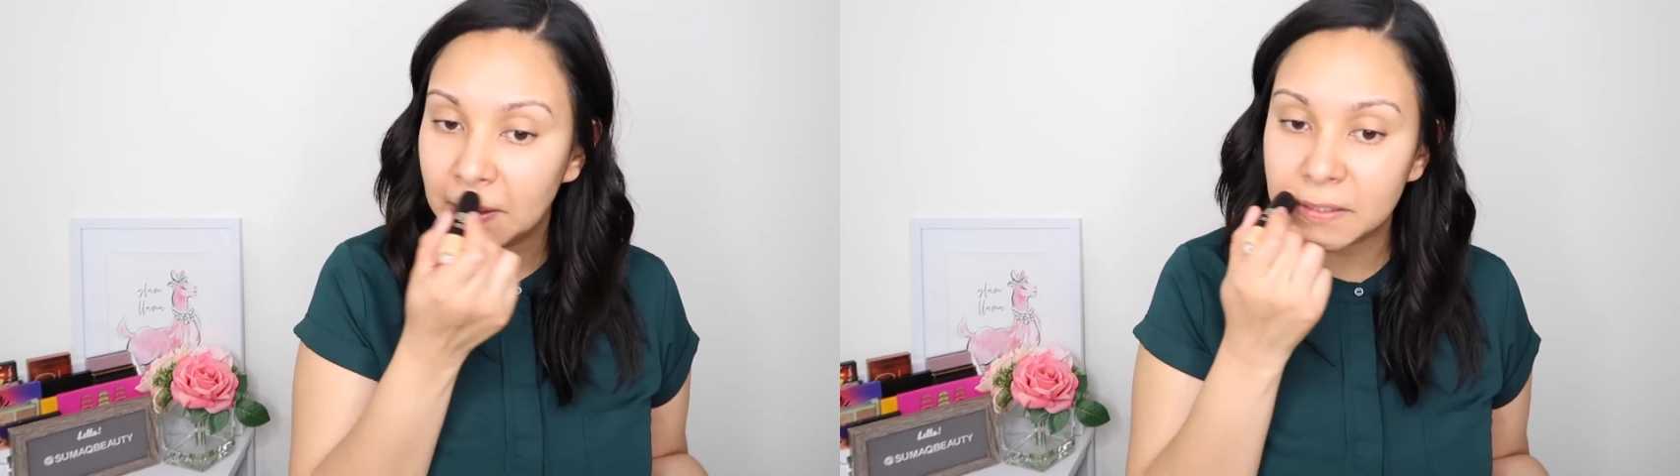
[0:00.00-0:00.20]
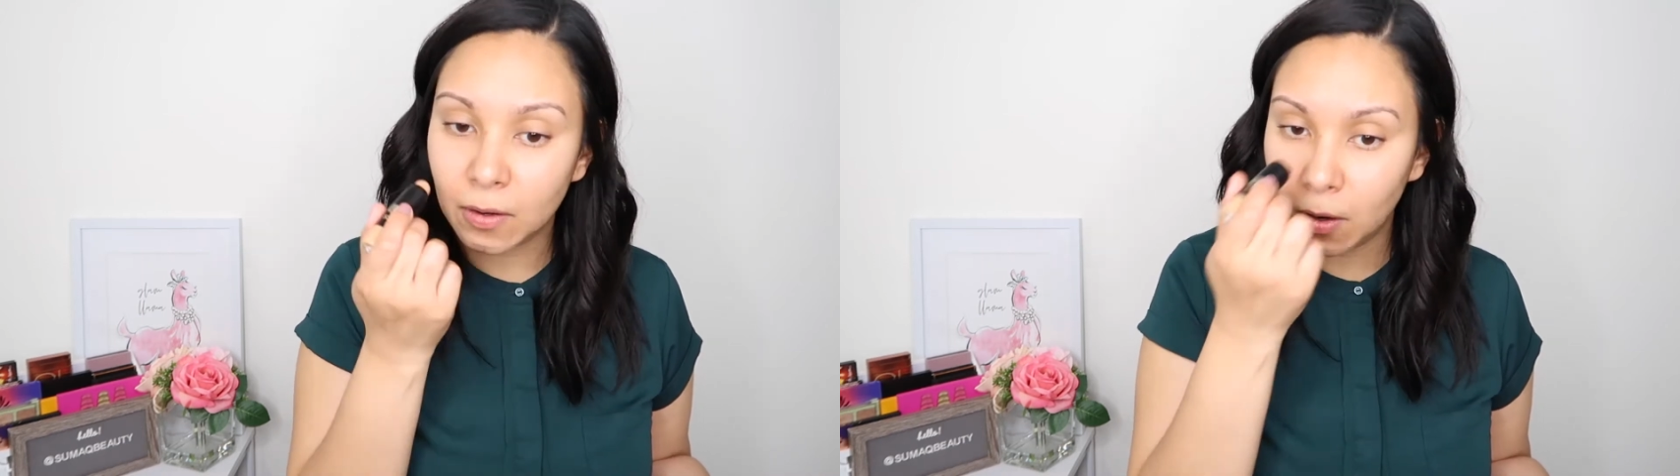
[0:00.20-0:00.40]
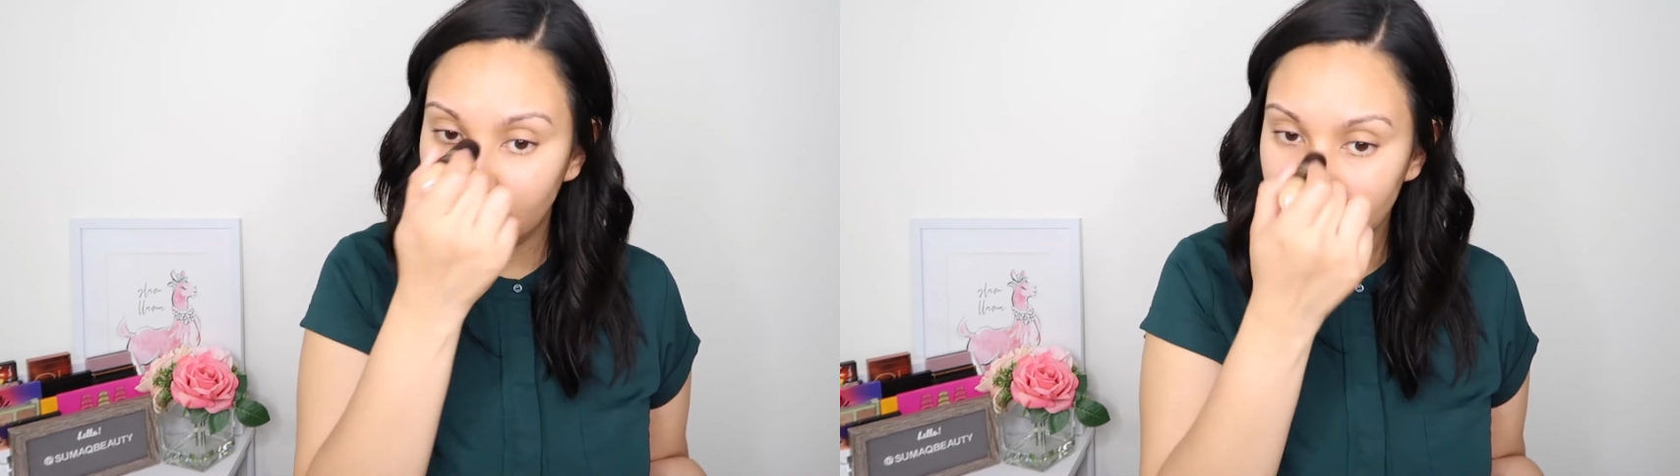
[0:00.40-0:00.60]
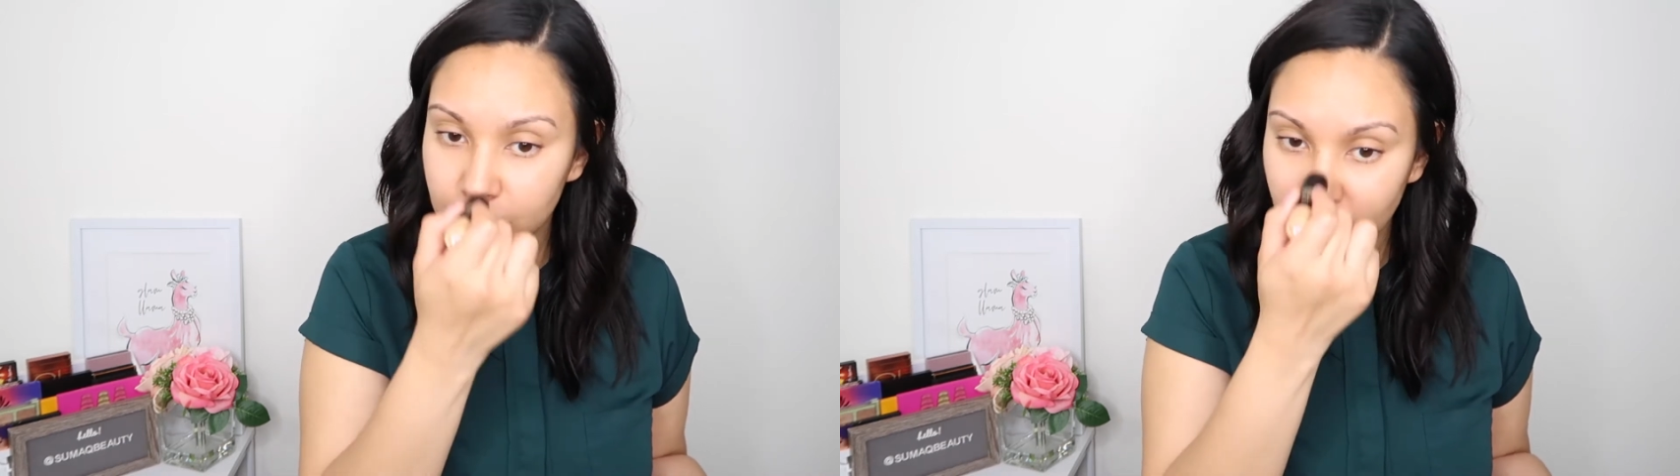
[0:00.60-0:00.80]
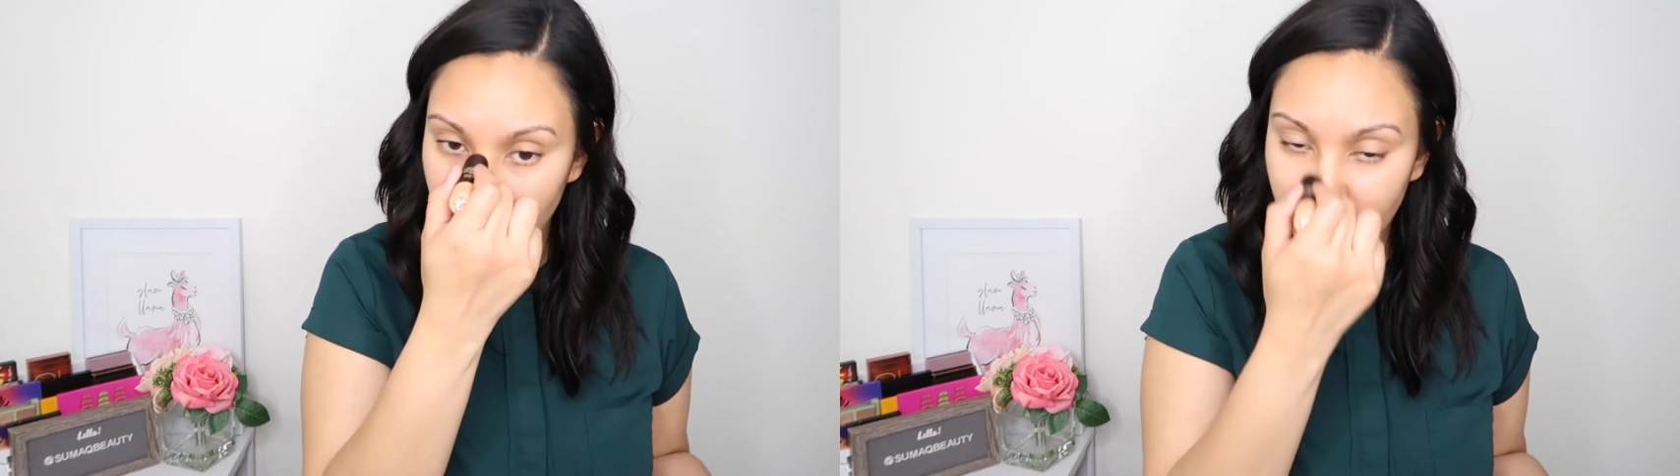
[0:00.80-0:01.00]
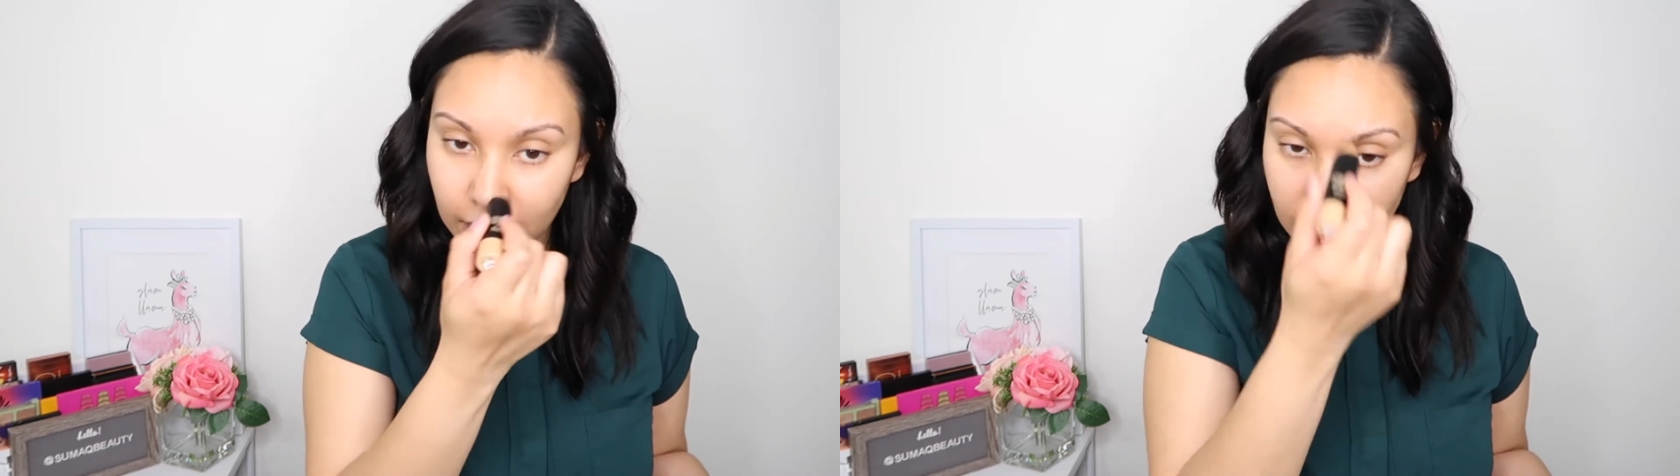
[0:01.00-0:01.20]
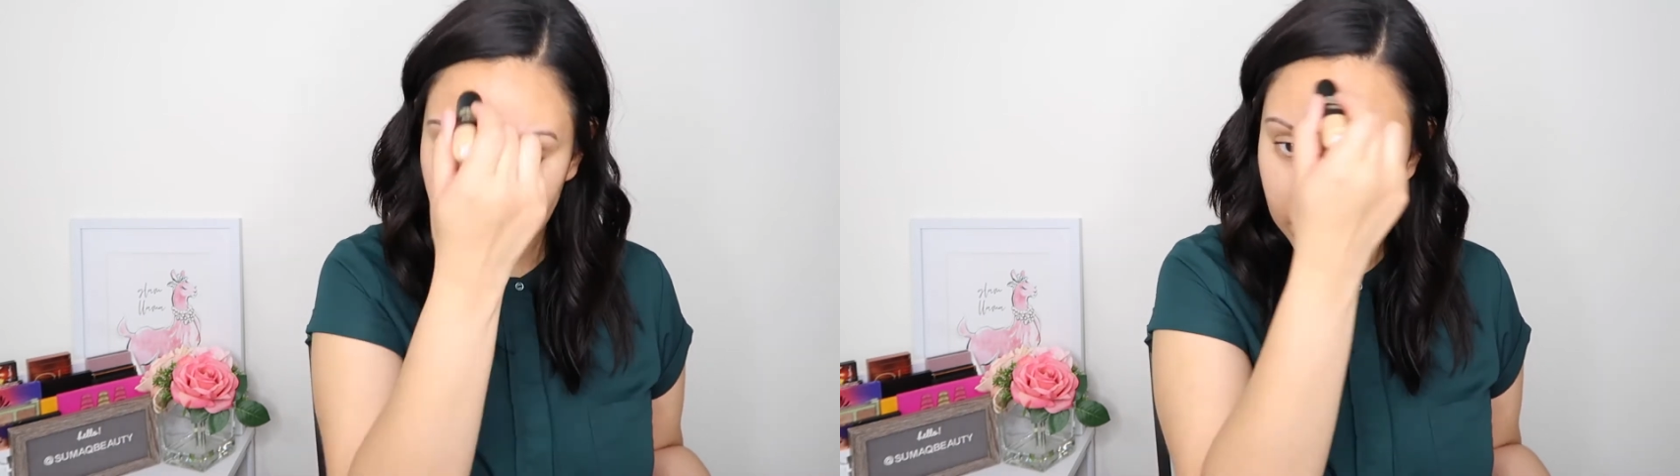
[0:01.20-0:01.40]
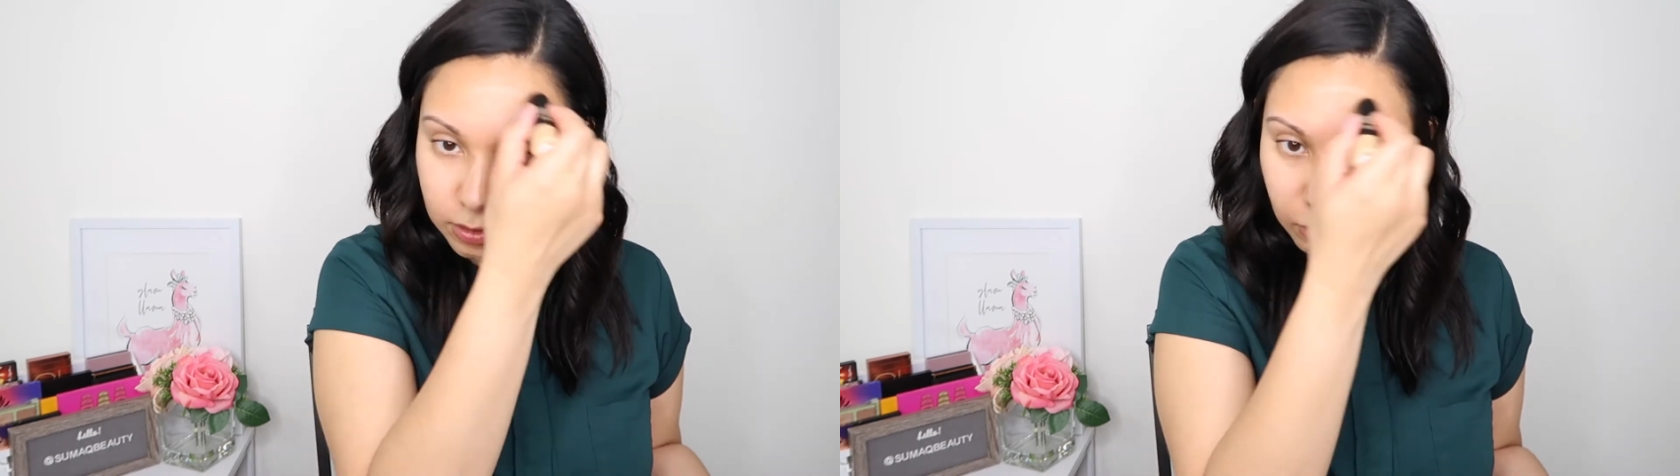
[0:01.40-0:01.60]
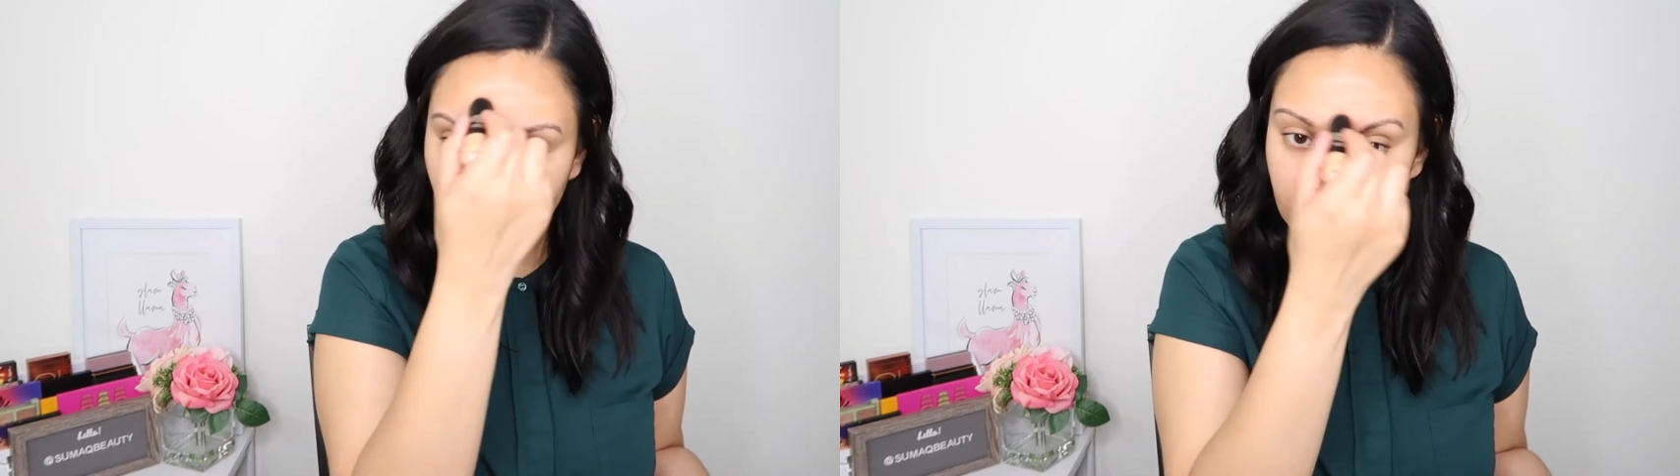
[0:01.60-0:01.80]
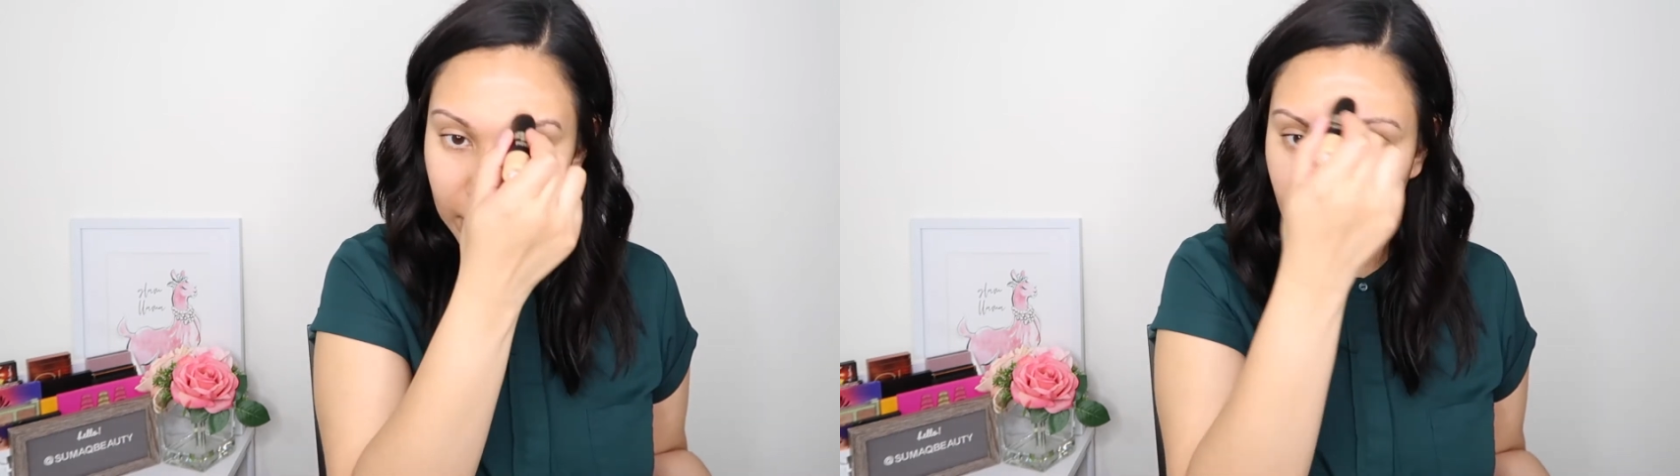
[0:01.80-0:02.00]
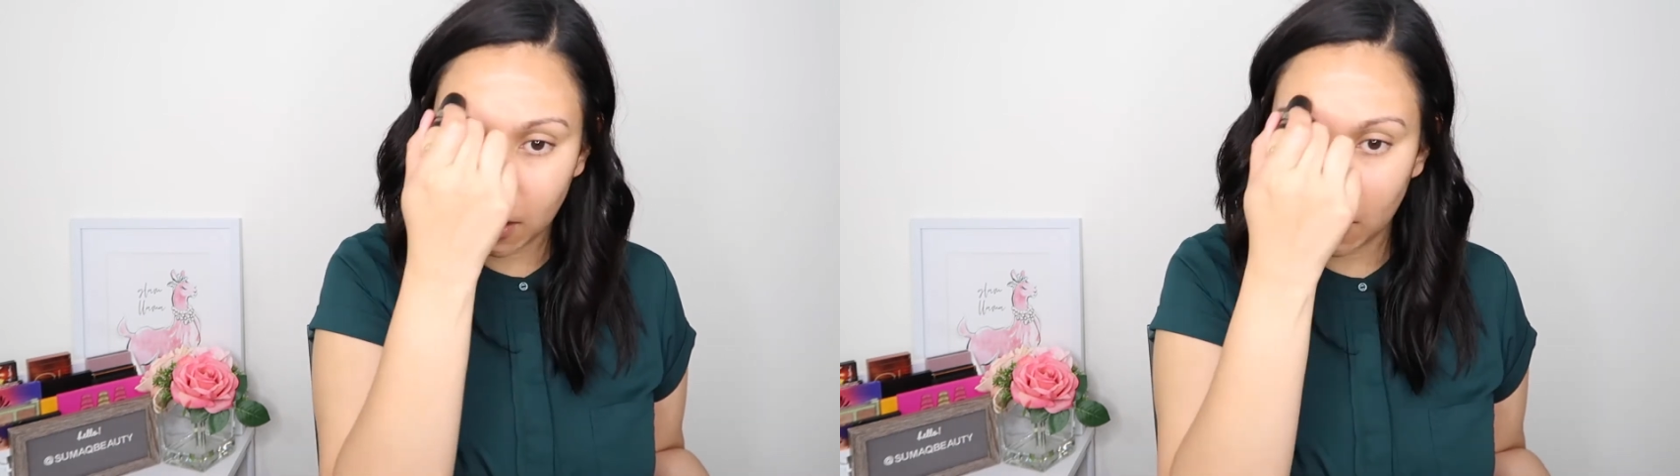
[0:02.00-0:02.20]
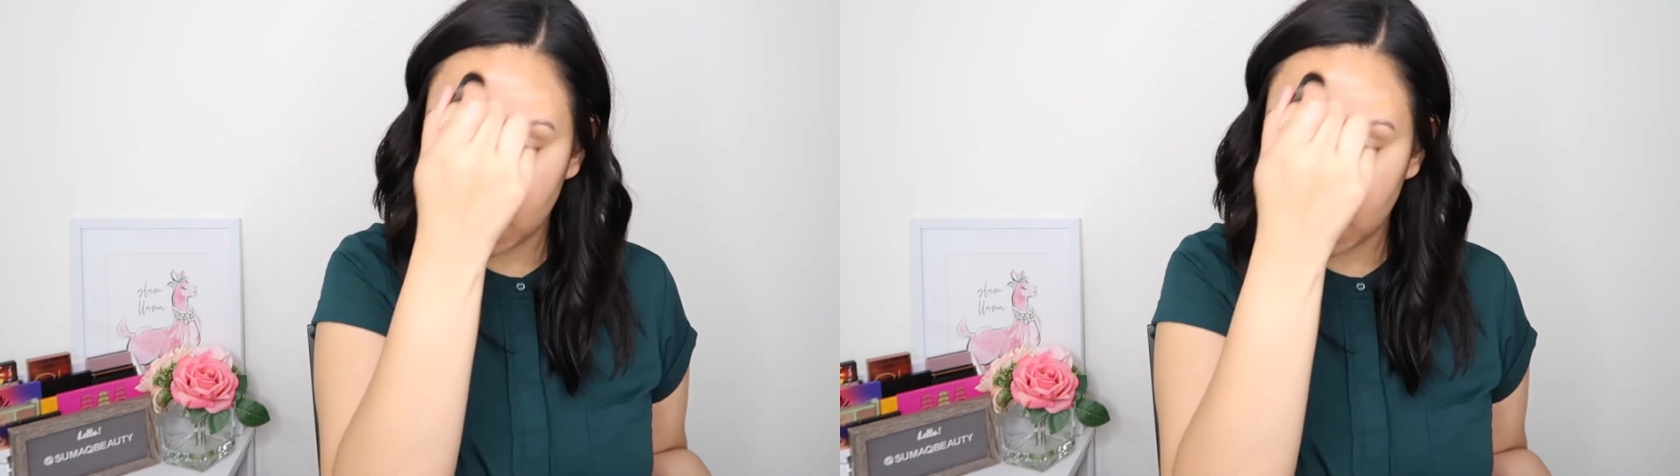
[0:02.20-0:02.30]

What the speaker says: So all I'm doing is rubbing that